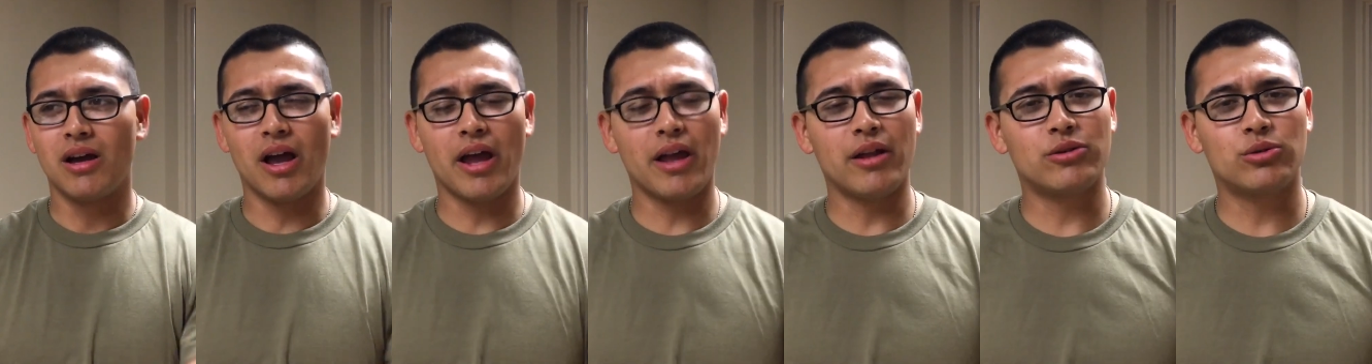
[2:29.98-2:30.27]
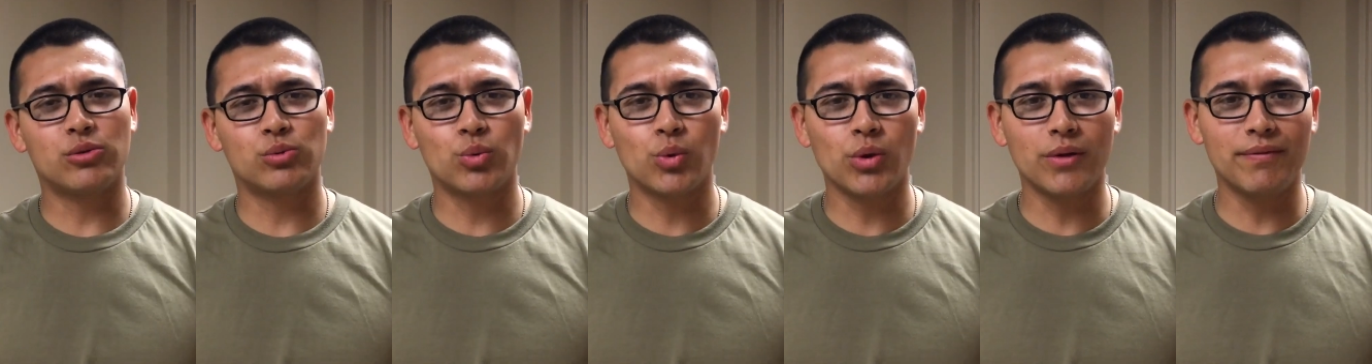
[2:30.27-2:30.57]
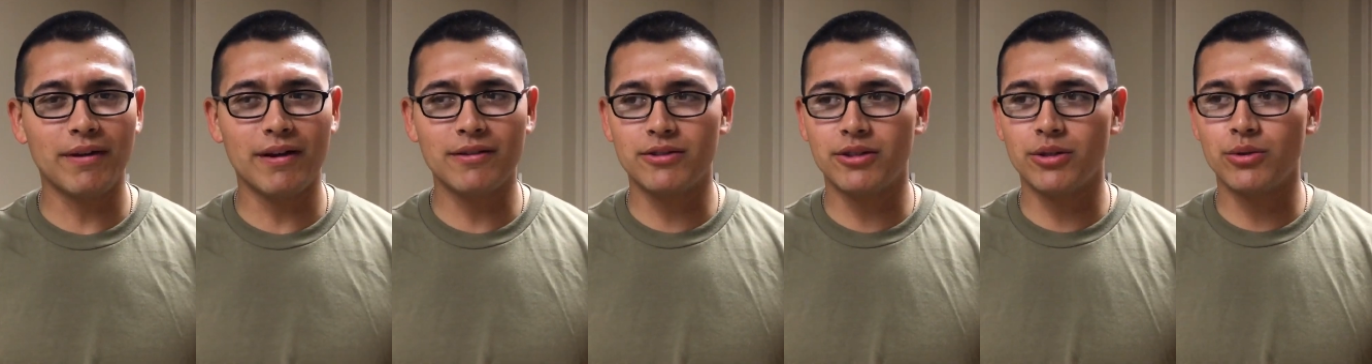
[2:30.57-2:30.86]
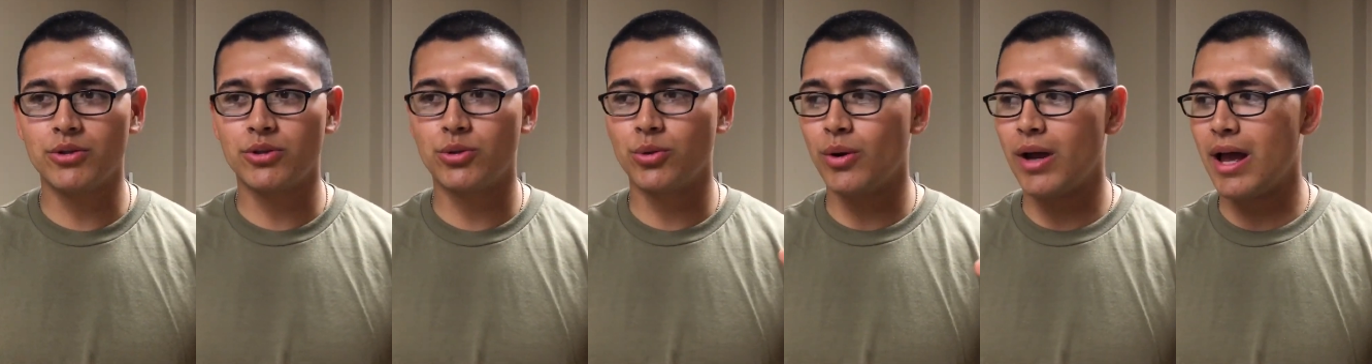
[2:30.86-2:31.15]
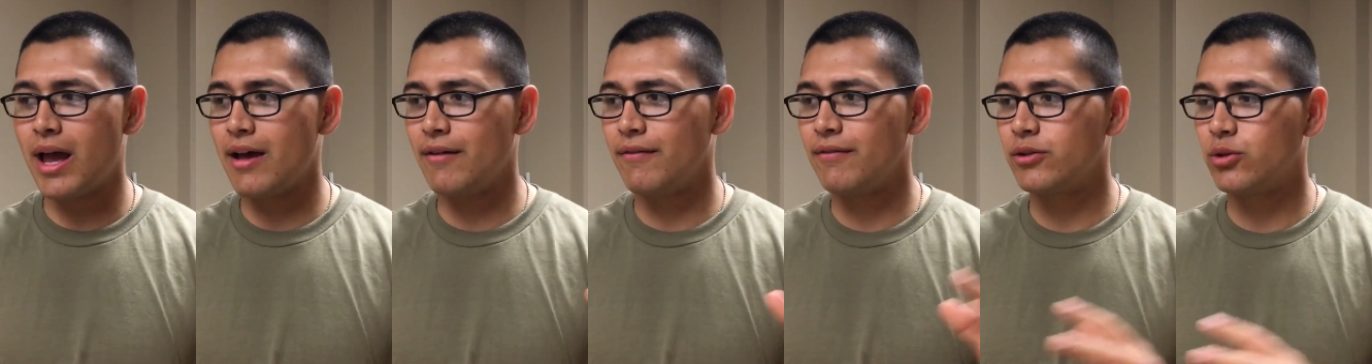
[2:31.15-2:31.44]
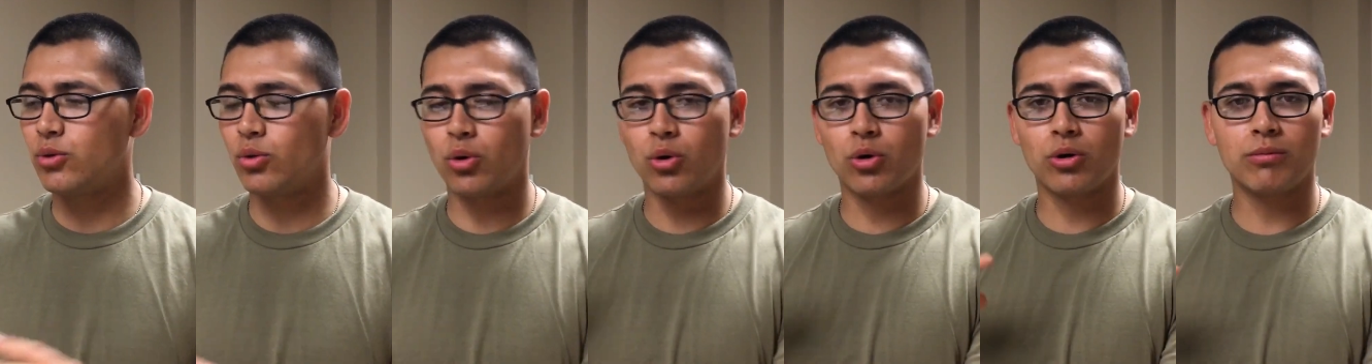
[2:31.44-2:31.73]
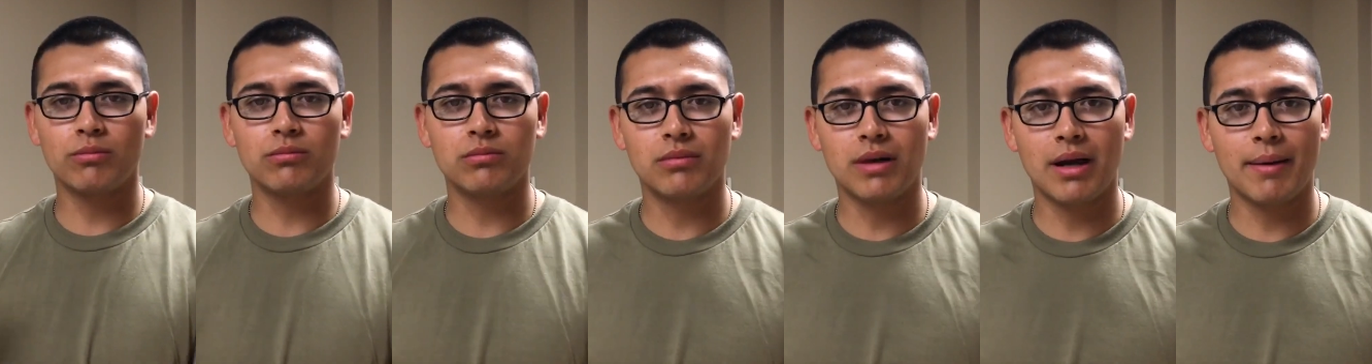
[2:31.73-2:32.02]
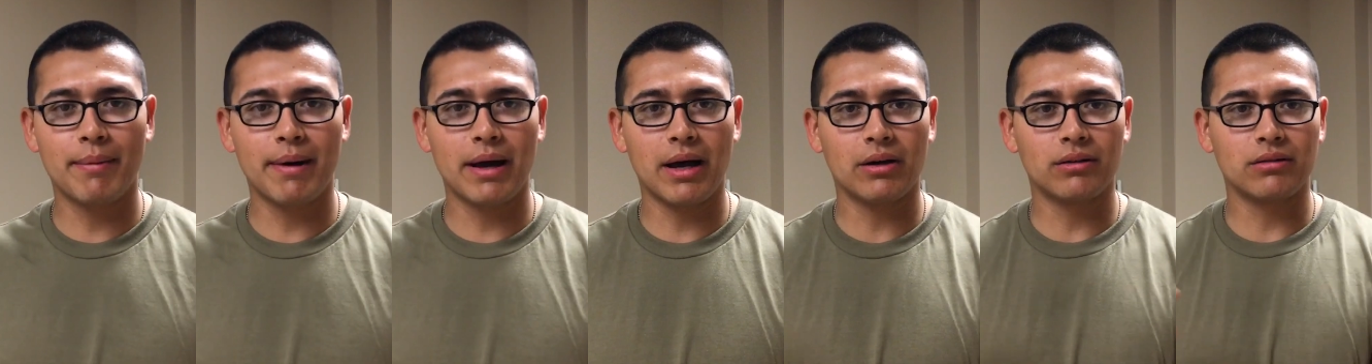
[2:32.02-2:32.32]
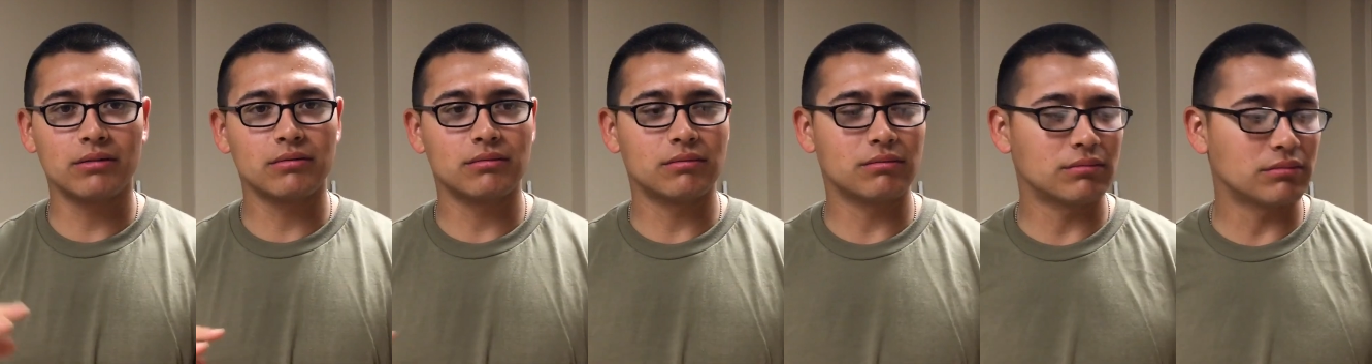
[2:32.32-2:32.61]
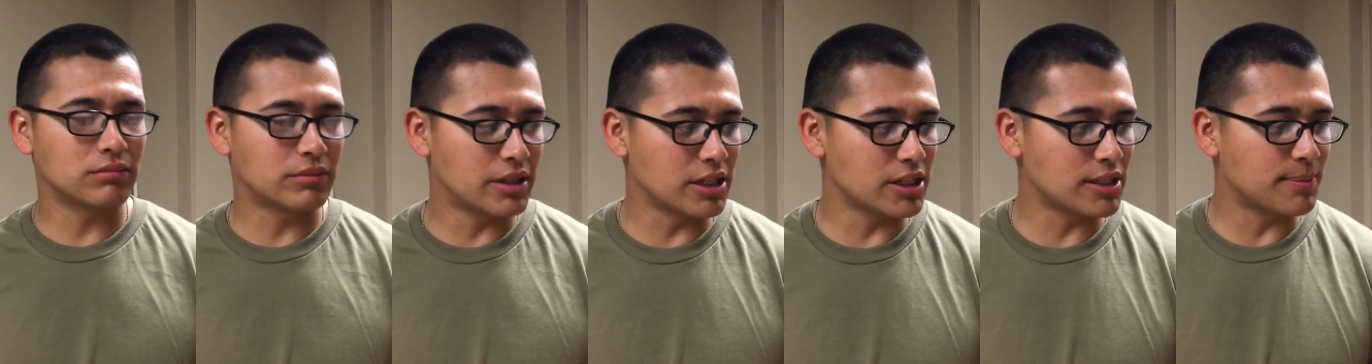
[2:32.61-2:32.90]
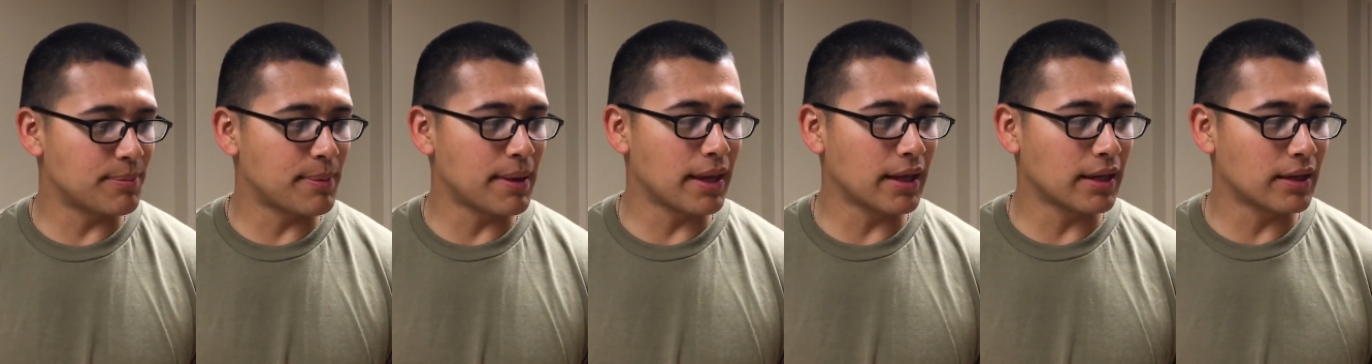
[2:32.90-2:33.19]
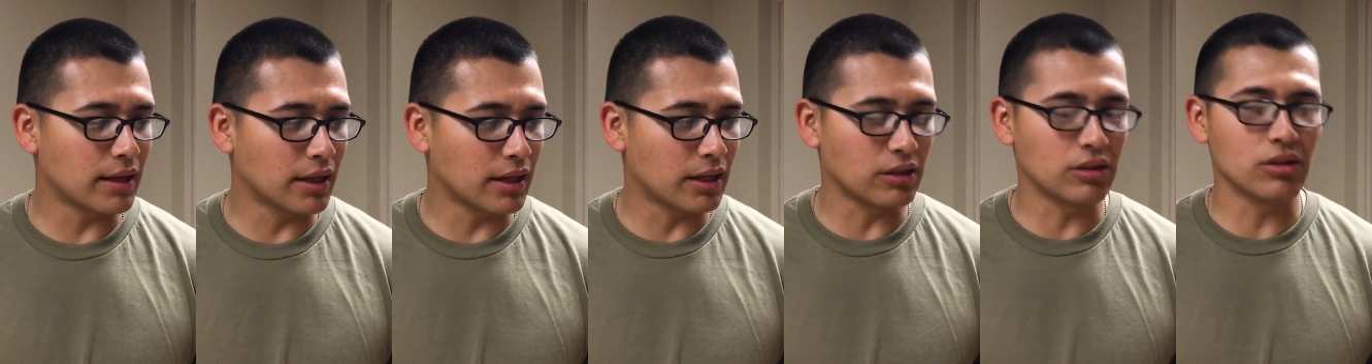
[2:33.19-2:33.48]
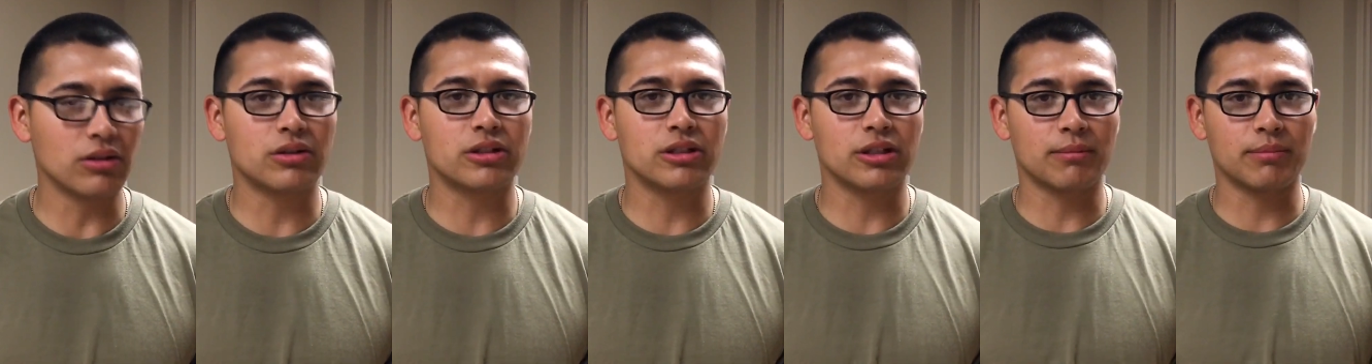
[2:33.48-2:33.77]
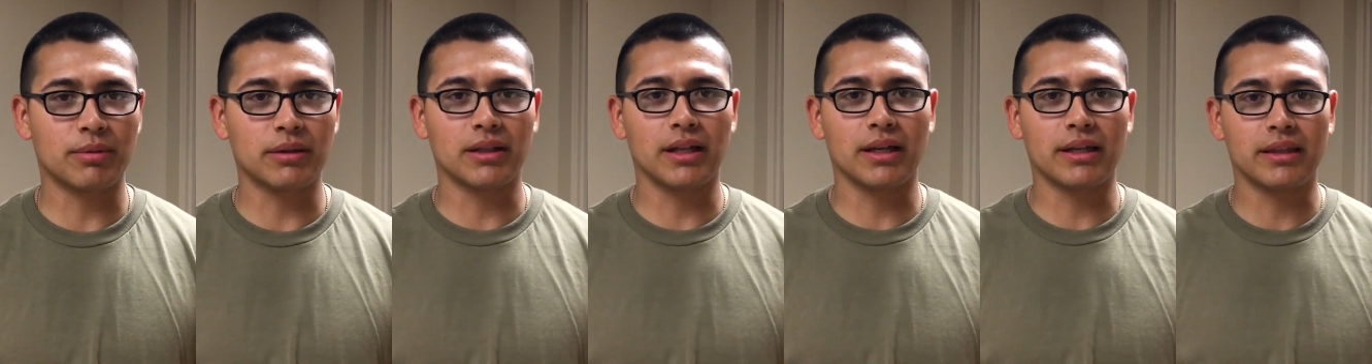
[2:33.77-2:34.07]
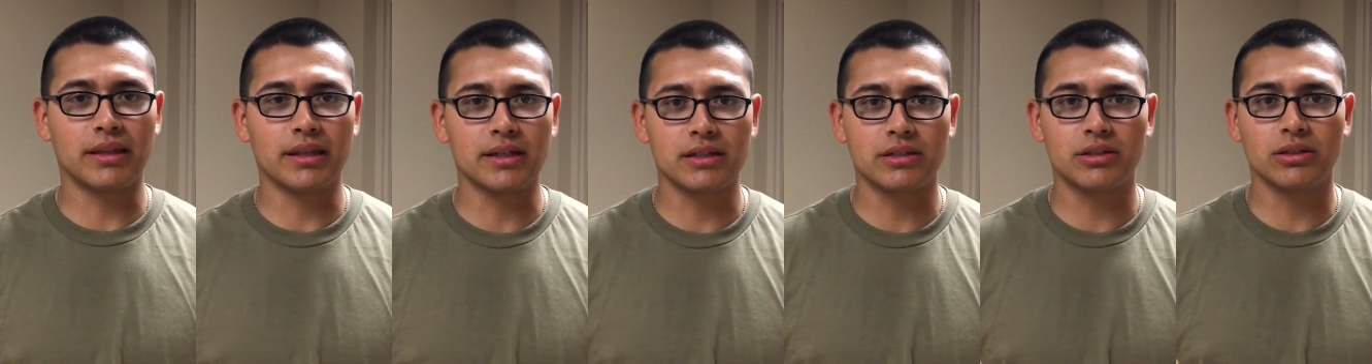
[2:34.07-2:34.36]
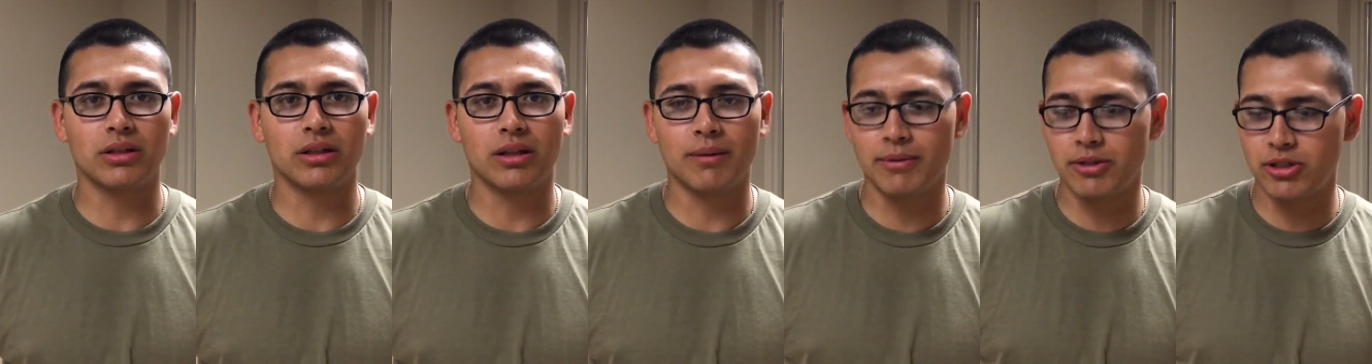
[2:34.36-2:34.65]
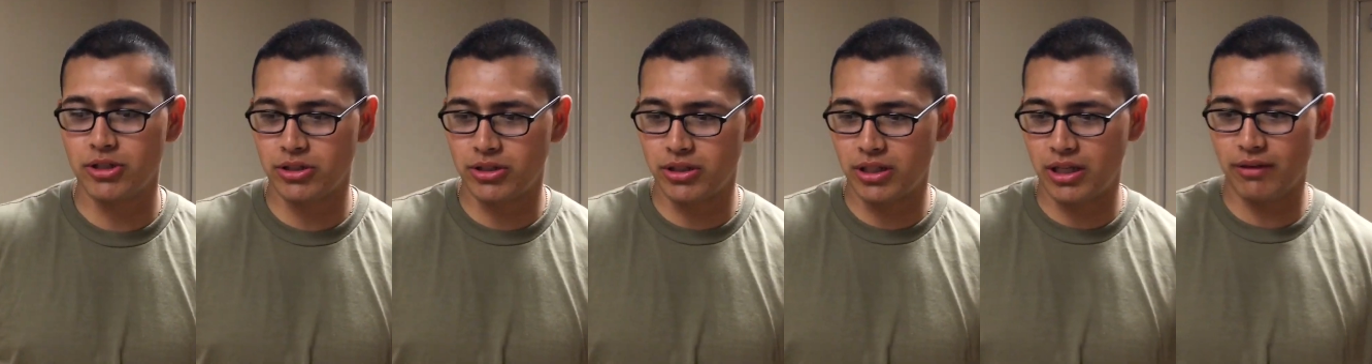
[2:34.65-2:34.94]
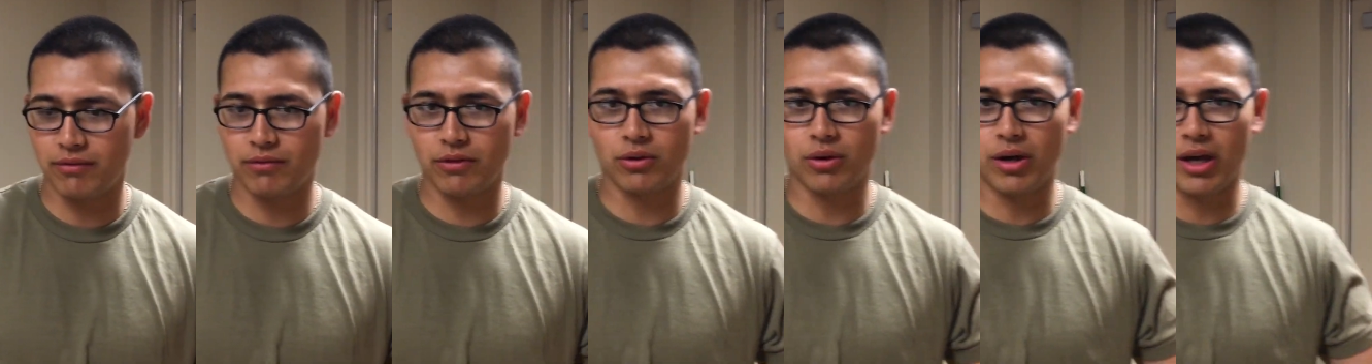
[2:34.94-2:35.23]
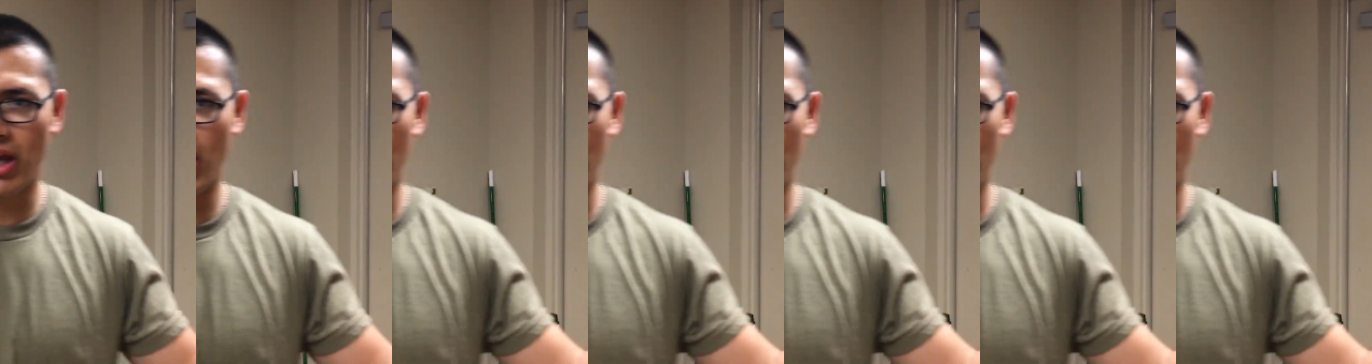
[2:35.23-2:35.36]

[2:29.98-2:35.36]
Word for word: At 25 series, you have a dorm about this big and it looks something like this. So let me just give you